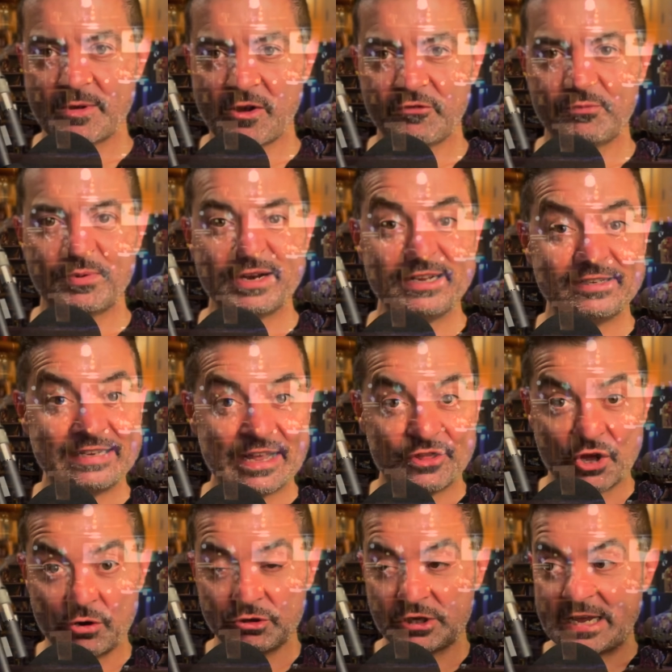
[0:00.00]
off, but he said
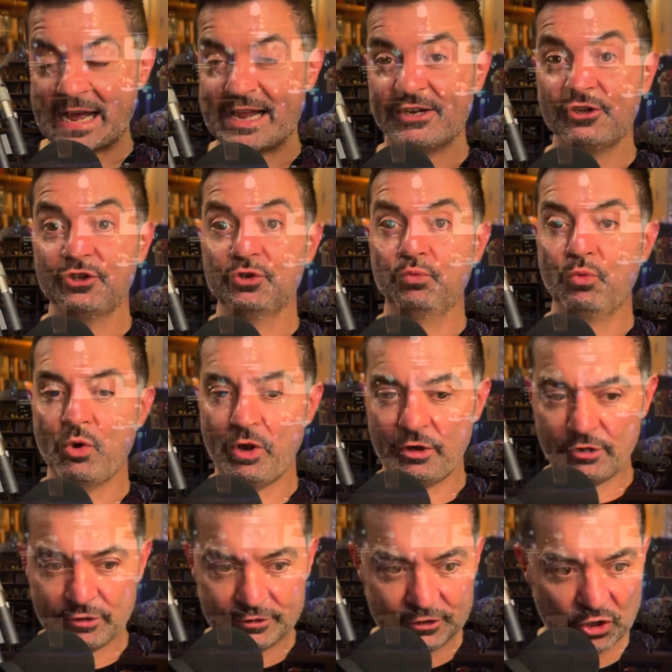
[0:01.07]
those candles were
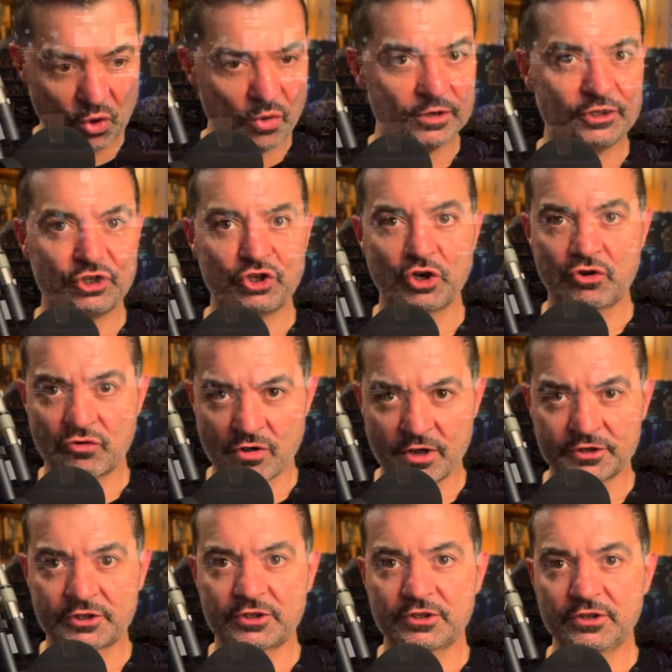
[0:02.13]
launched
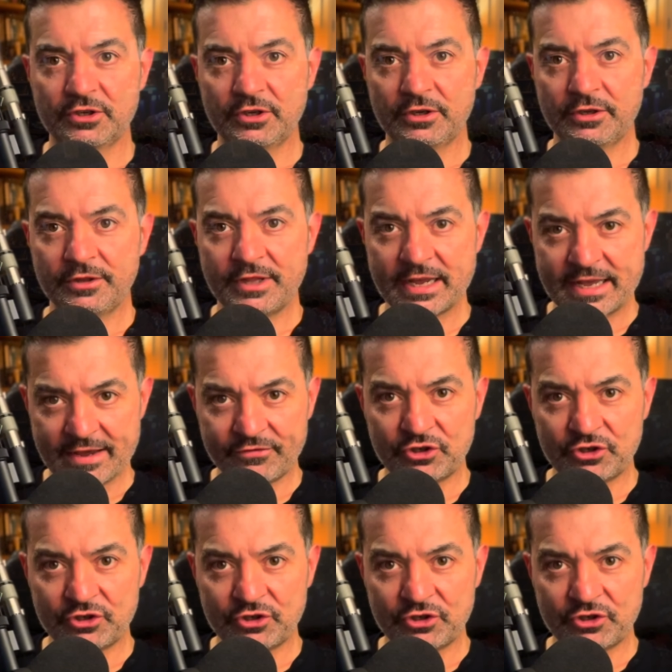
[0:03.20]
across the gift